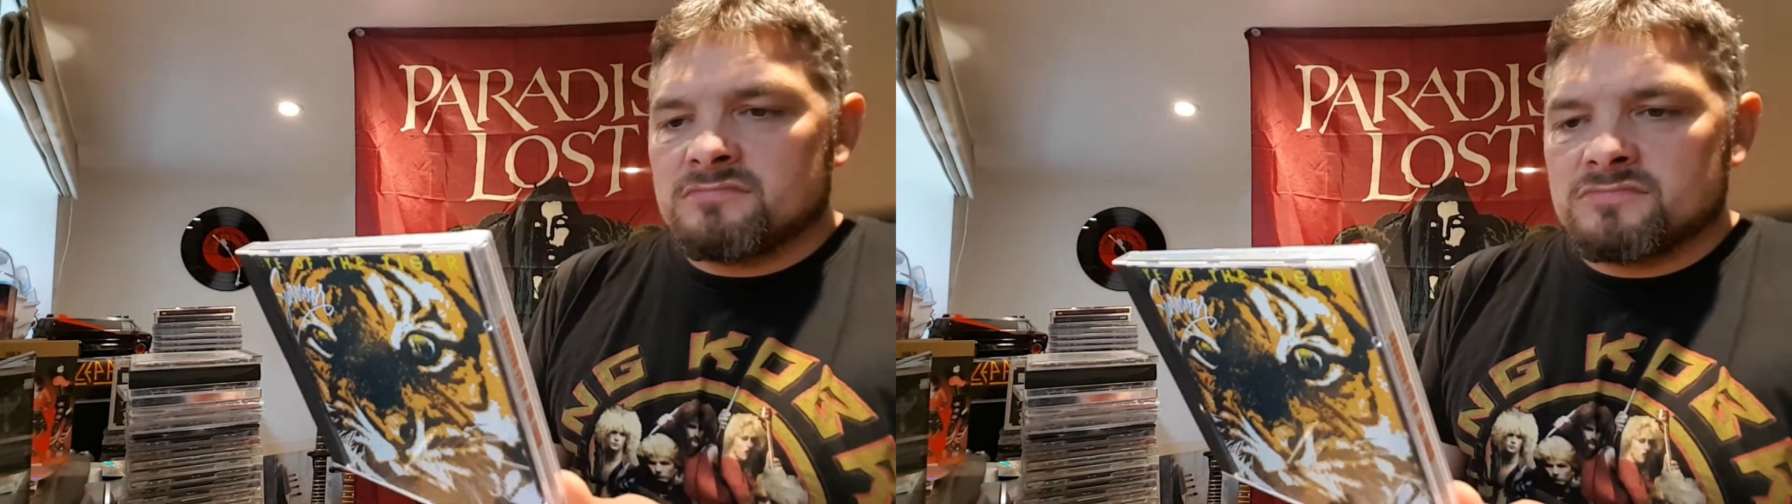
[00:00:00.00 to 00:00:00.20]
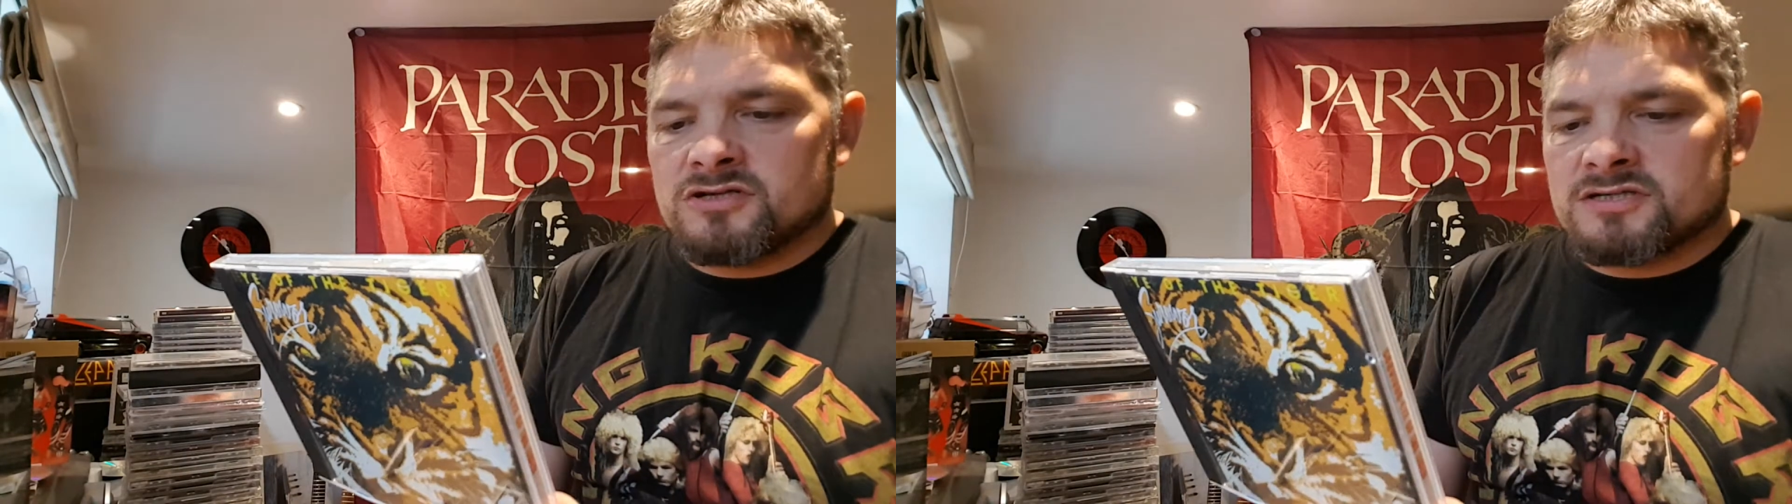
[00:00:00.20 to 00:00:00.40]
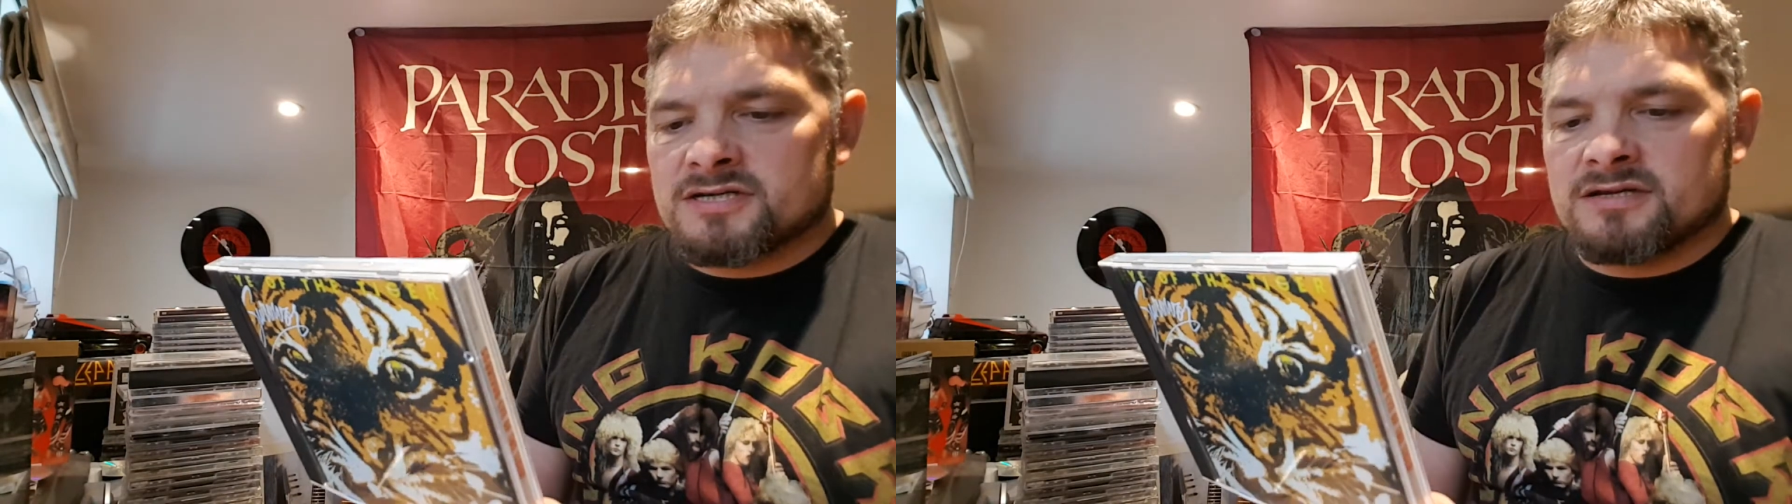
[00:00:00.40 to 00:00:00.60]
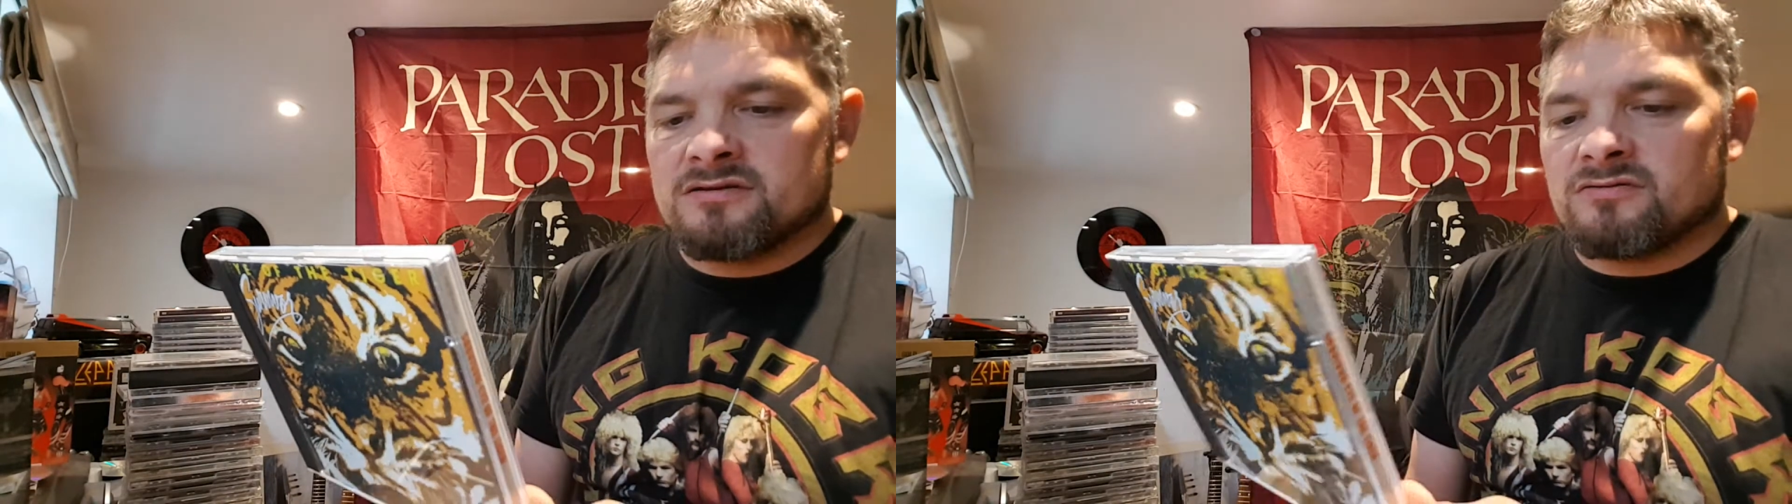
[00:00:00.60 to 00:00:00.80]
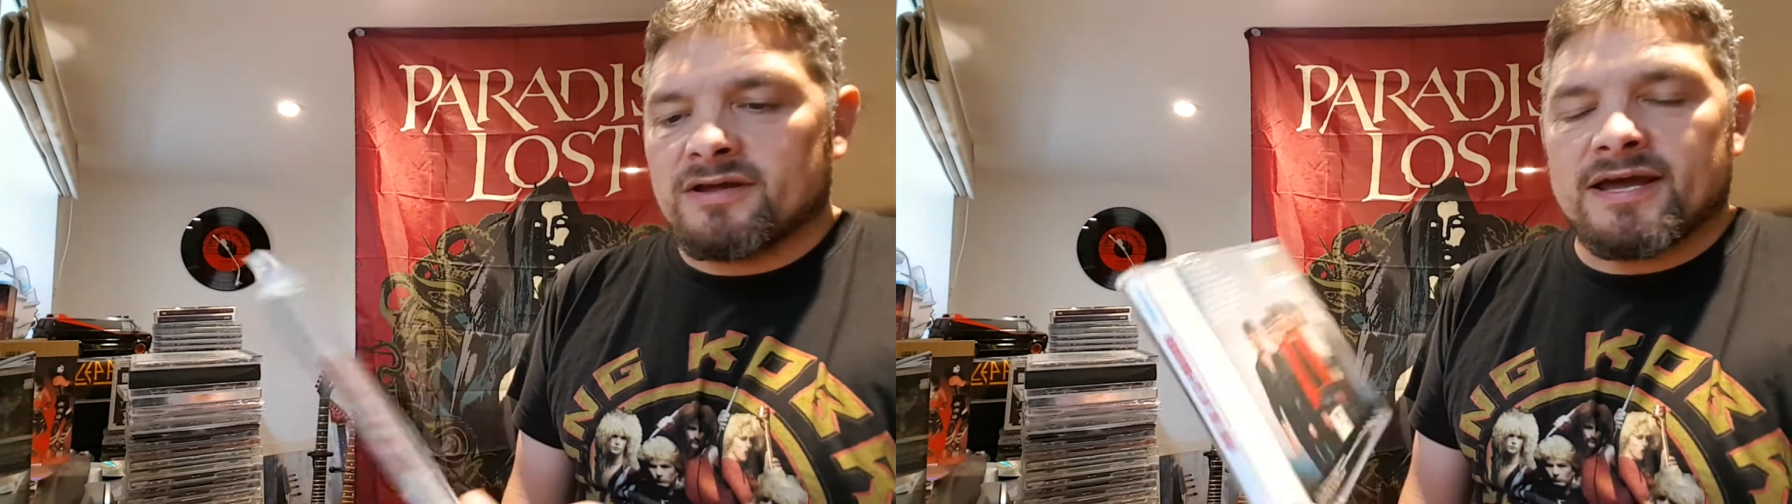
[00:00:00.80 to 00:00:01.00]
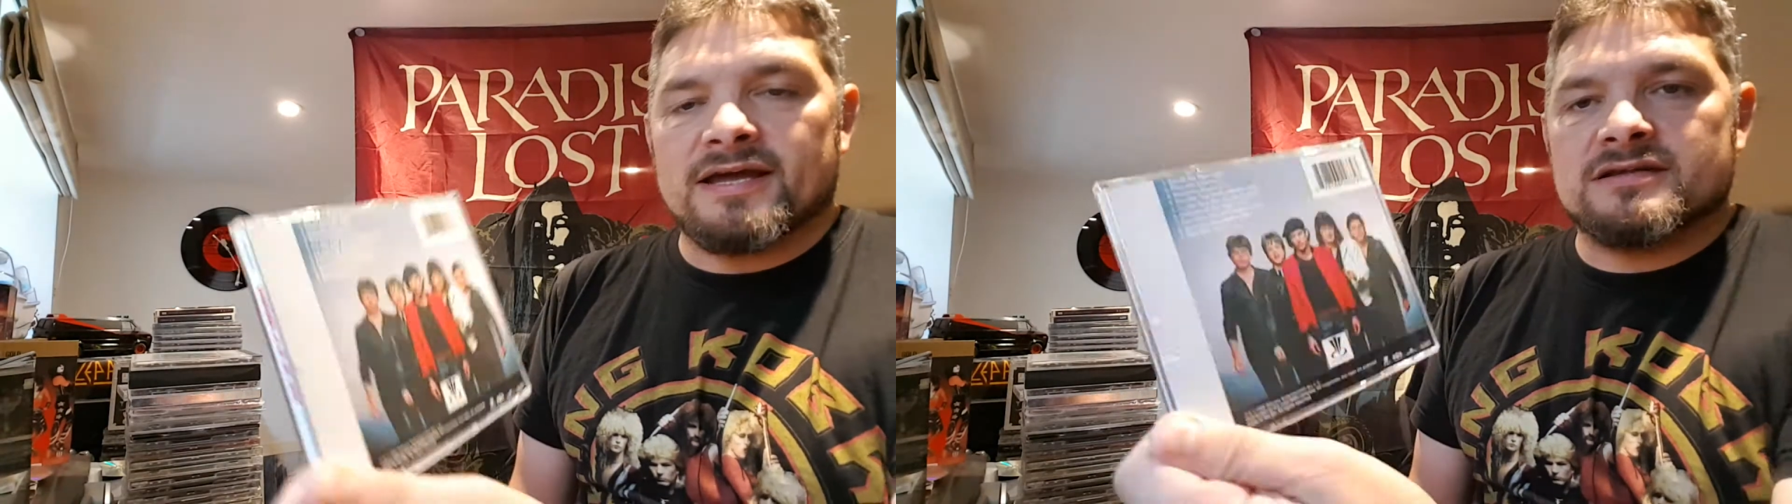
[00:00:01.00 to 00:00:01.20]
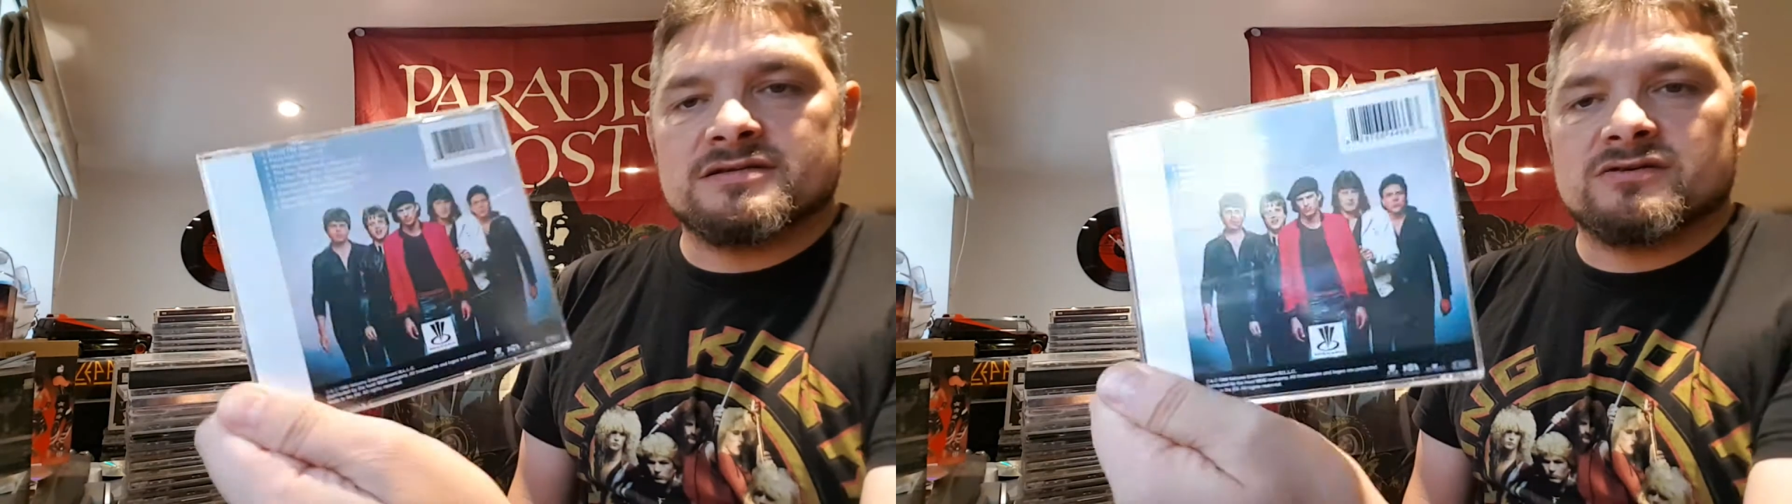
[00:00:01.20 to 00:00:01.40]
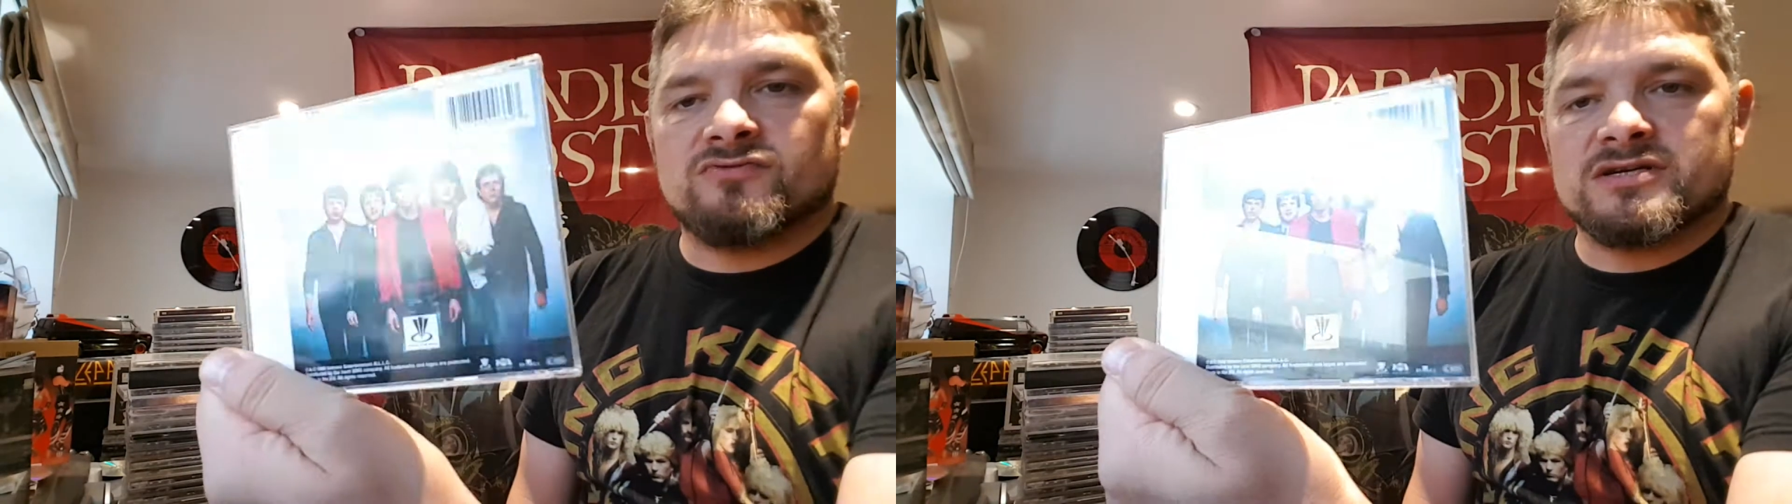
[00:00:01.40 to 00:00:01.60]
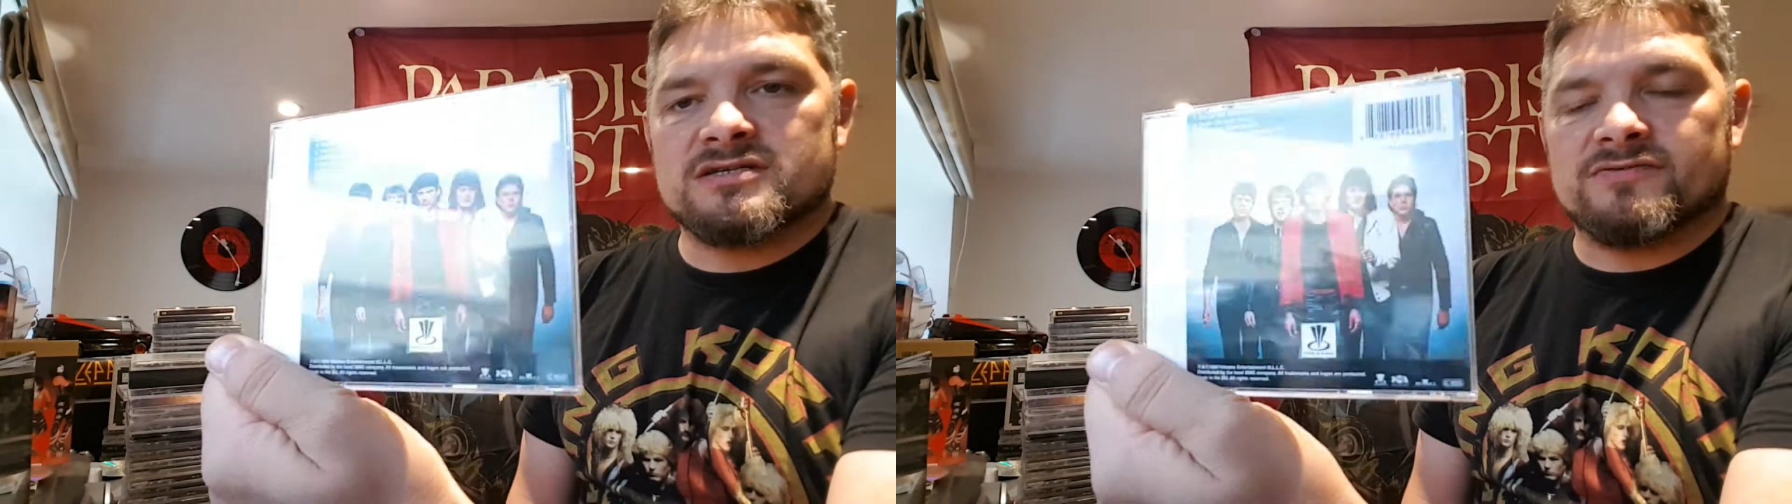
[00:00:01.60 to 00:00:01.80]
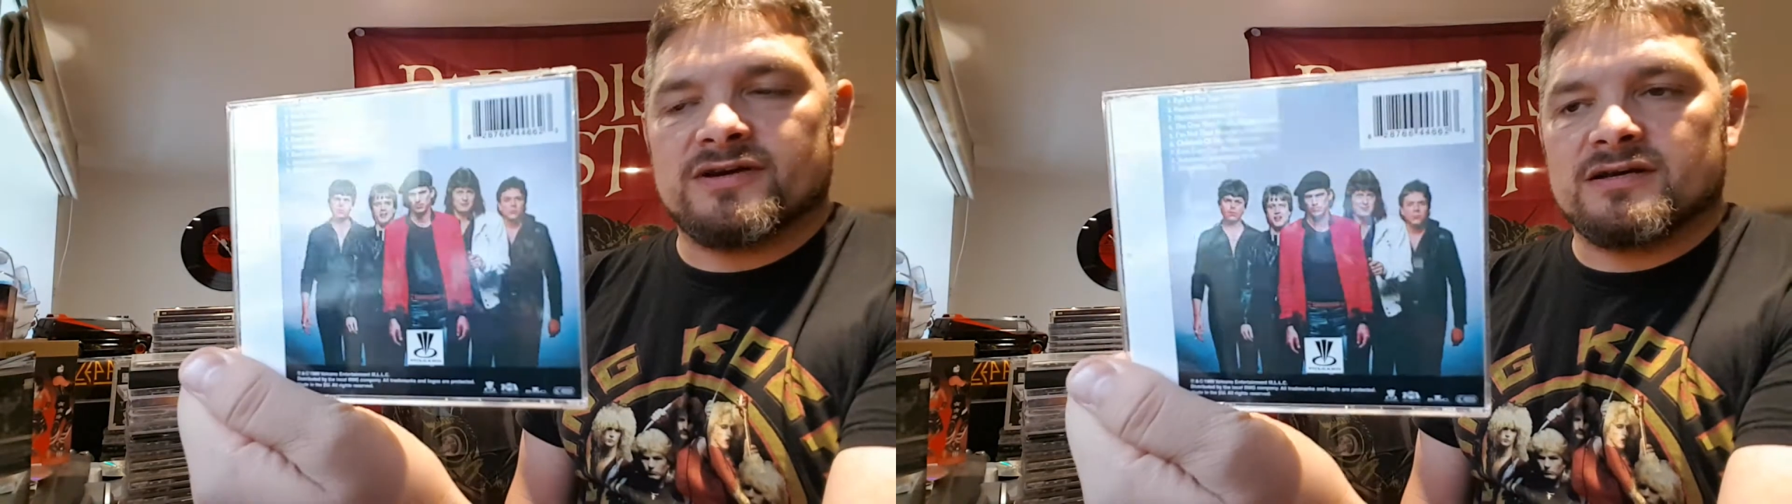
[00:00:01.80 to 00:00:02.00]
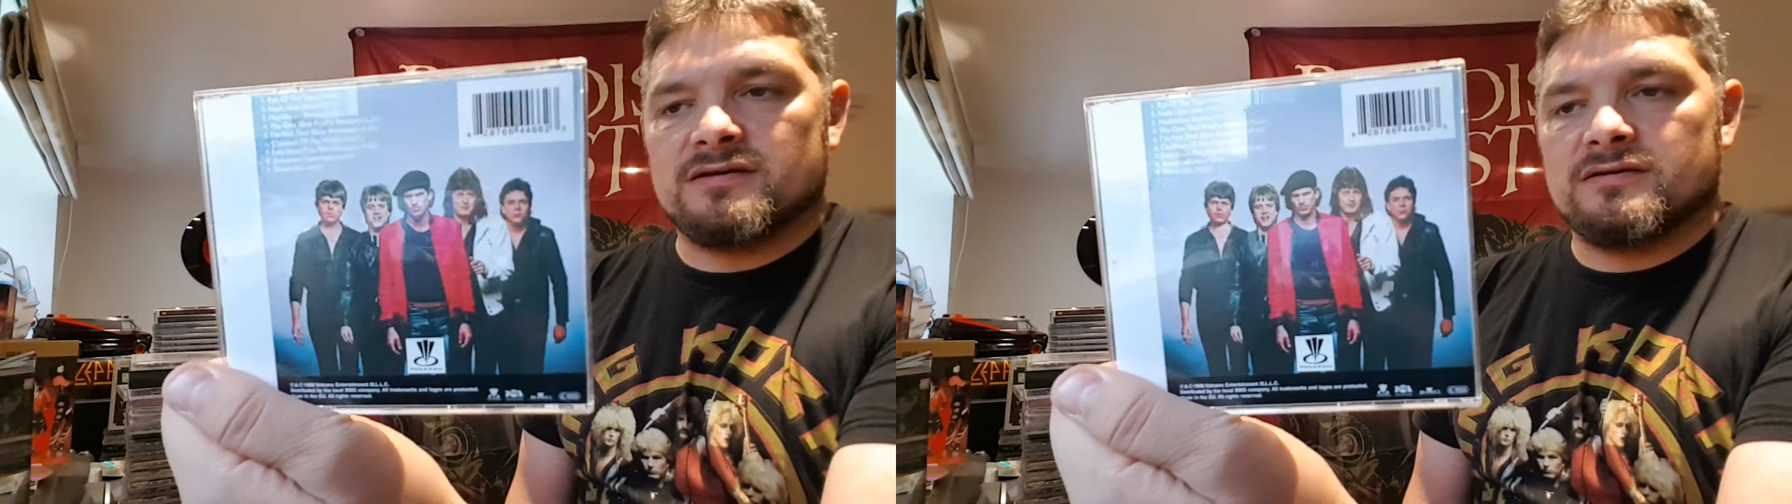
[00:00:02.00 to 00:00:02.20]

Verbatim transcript: just cannot get into the rest of it.